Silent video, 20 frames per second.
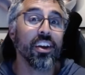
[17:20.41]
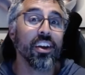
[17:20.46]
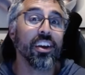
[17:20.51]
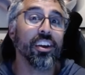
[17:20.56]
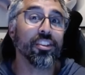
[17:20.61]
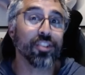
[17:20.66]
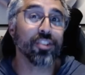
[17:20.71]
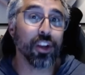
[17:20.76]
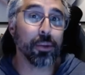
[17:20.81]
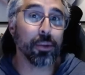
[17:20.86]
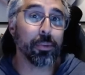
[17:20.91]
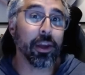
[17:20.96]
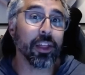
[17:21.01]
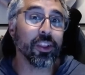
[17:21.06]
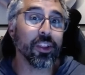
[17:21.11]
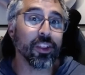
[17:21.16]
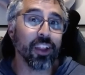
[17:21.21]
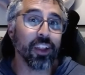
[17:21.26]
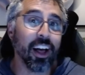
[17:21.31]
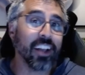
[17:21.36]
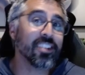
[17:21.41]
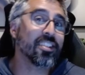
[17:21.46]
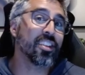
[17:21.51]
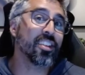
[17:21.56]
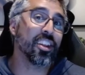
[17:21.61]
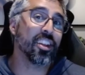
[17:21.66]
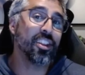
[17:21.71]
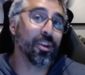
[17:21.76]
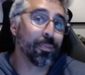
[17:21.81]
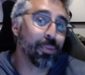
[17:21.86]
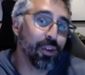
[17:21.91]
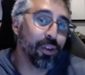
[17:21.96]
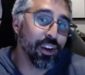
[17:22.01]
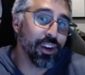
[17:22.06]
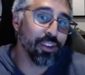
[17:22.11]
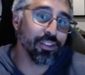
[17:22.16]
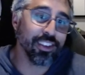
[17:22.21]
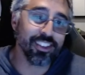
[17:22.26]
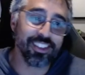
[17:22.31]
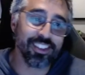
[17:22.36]
is going to pay less than the
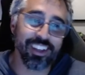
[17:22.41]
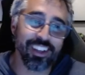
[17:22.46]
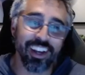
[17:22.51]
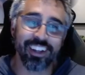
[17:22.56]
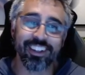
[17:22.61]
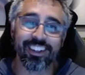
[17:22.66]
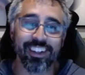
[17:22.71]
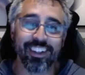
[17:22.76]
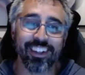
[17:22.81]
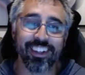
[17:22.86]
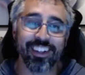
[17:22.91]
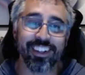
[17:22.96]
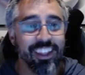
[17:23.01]
previous guy did.